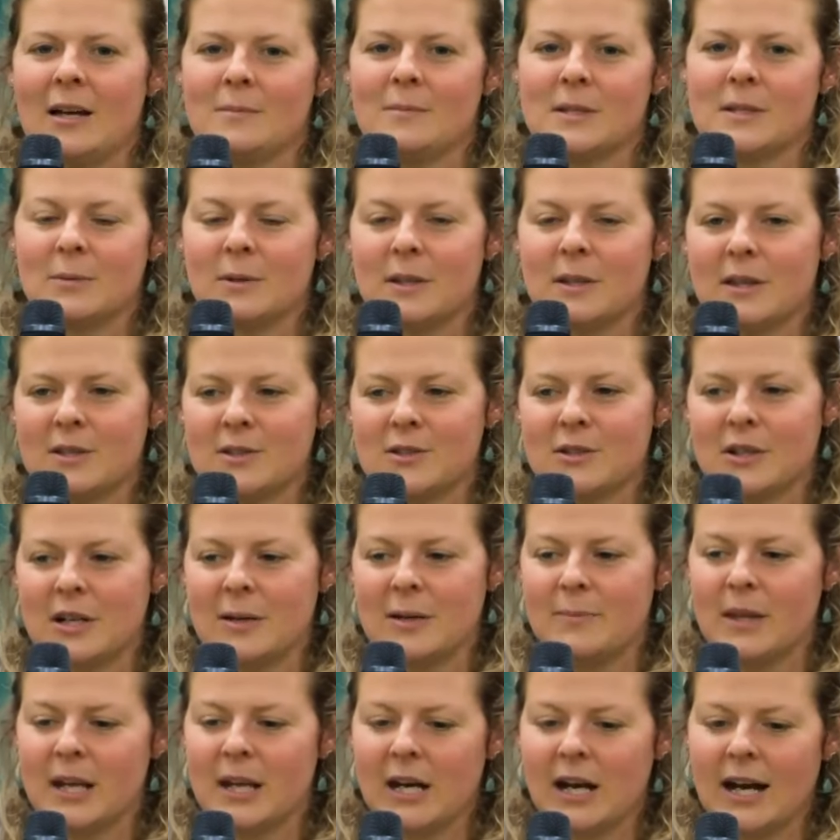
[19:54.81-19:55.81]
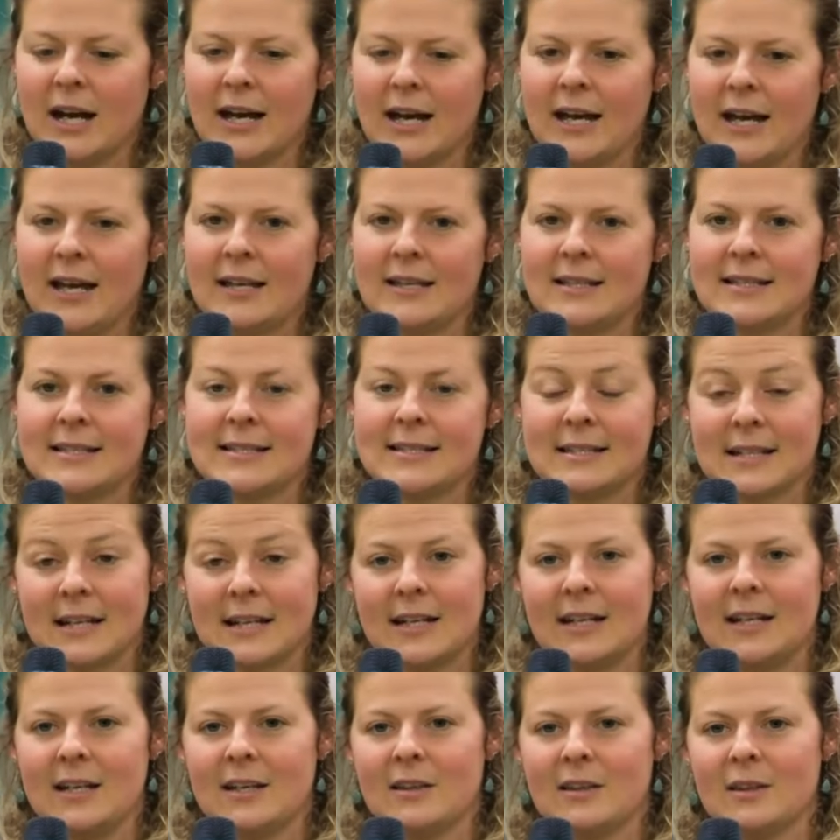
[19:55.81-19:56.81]
So in the stream that I
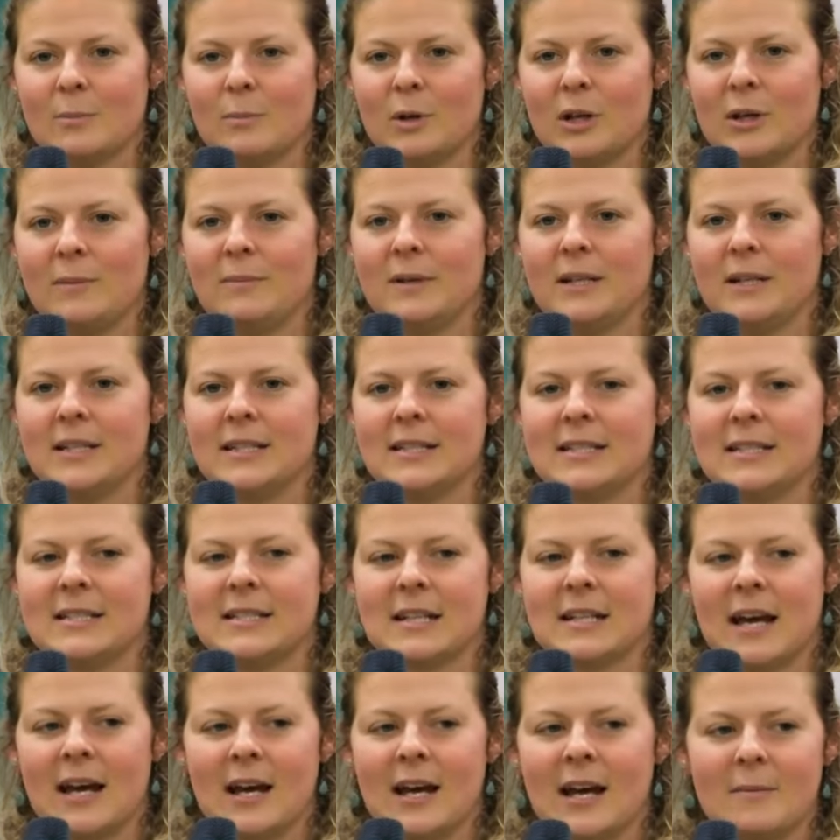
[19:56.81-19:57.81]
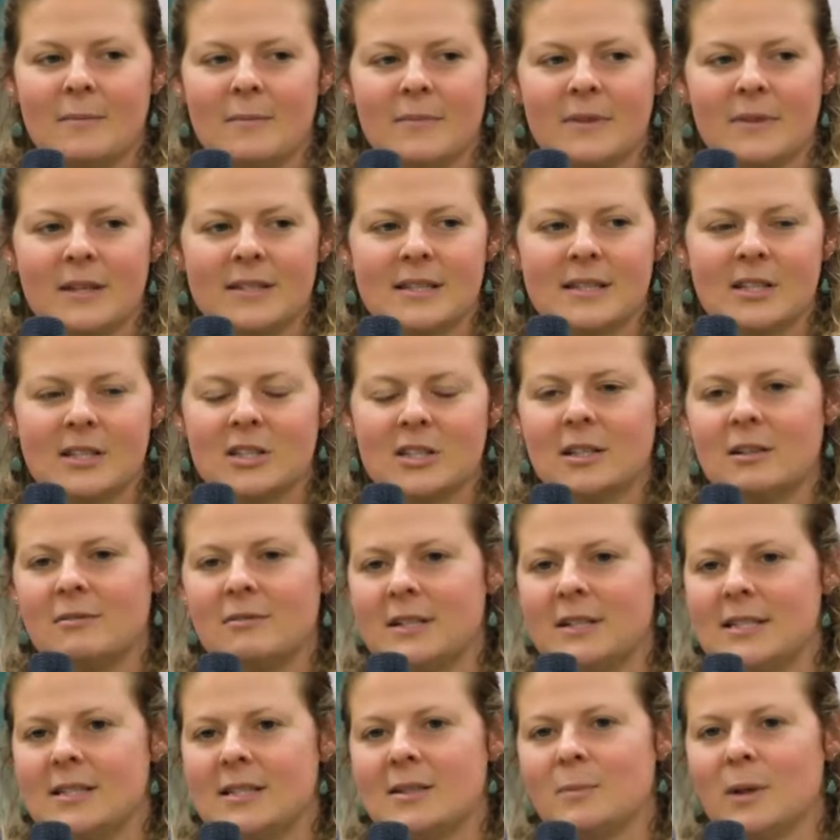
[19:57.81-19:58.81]
study at the moment, there's actually a
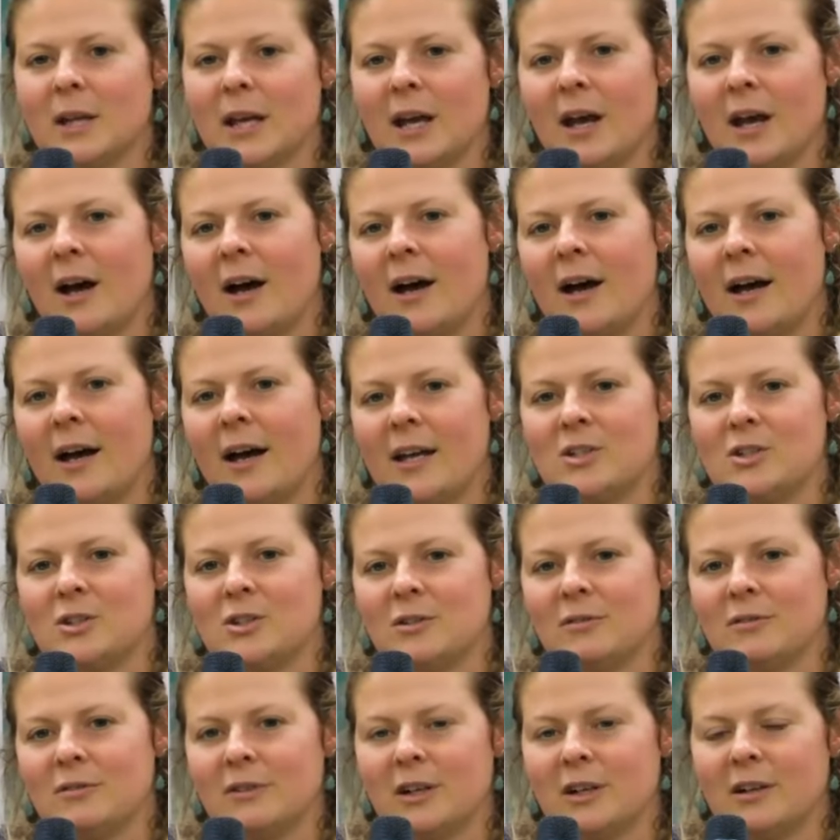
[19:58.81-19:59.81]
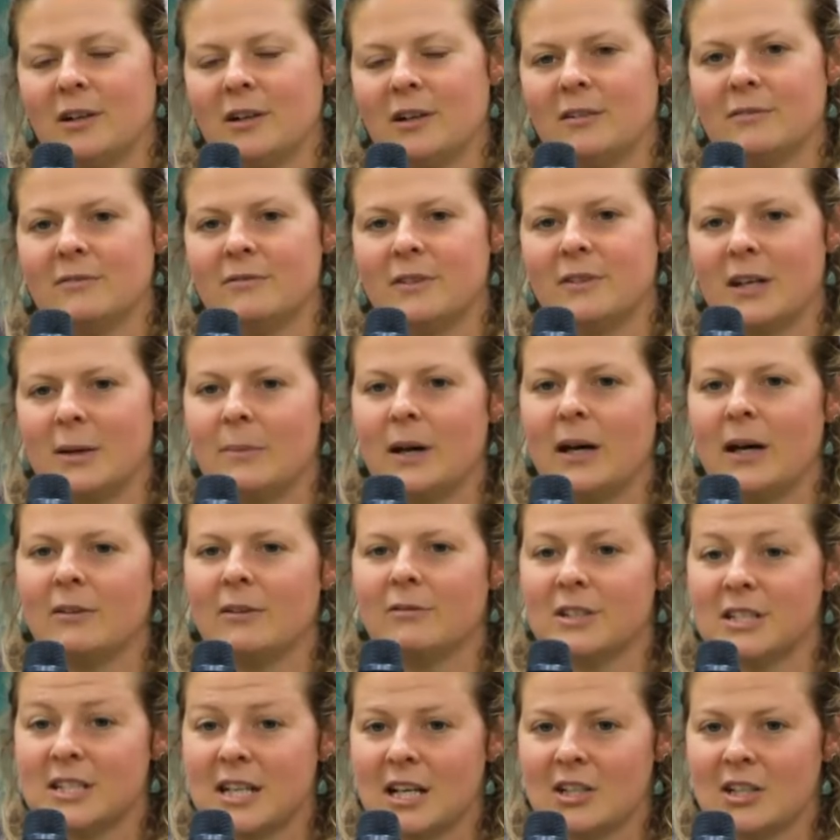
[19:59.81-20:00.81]
reasonably high juvenile
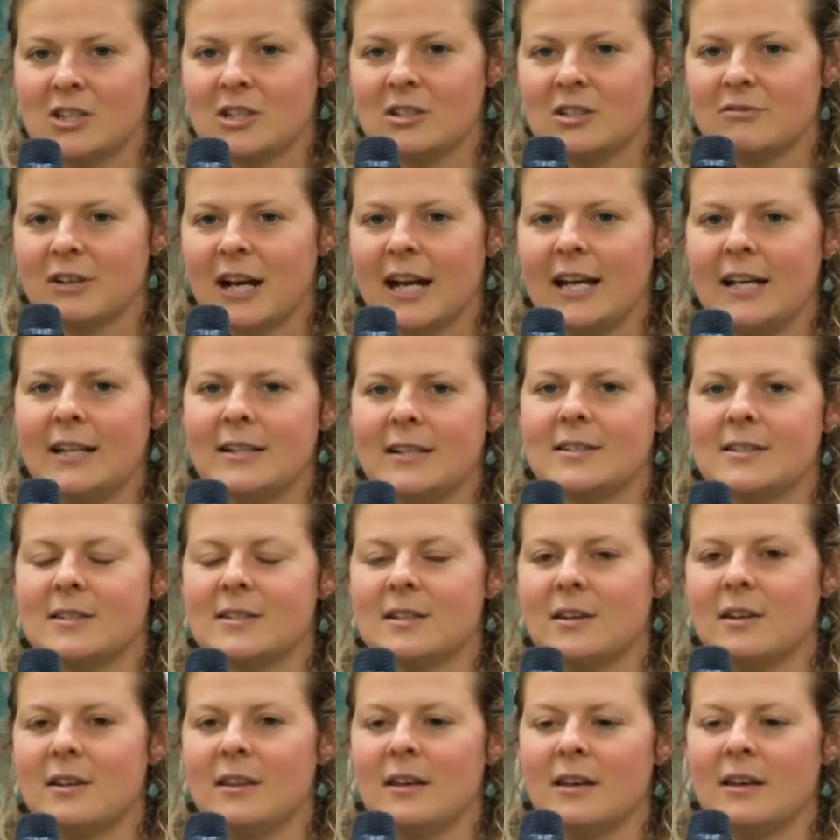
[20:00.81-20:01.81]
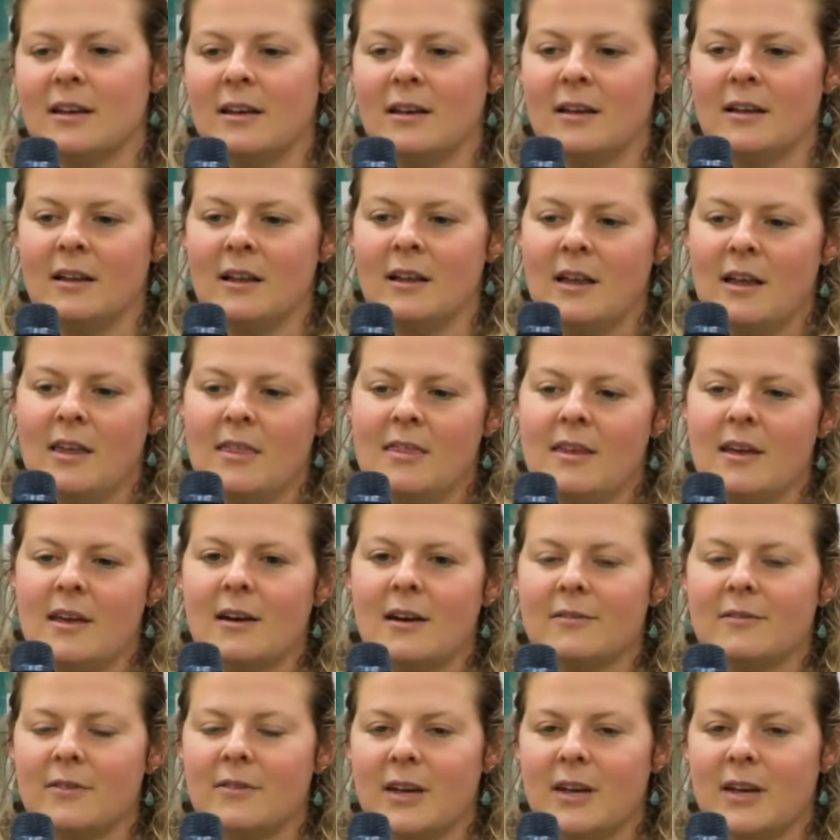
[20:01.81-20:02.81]
female retention rate. So the
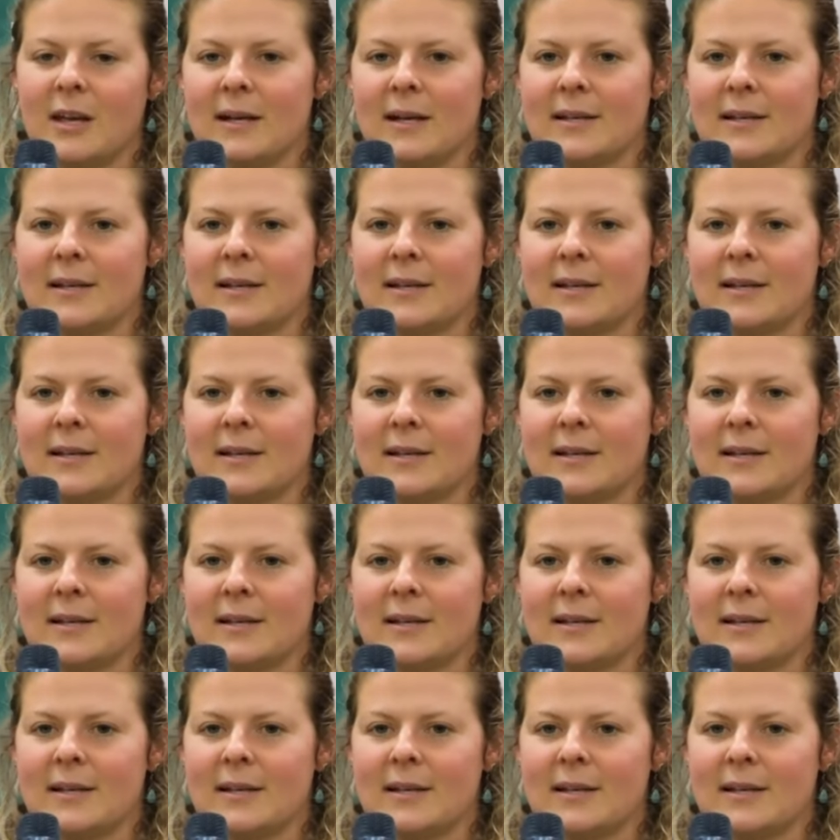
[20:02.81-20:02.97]
young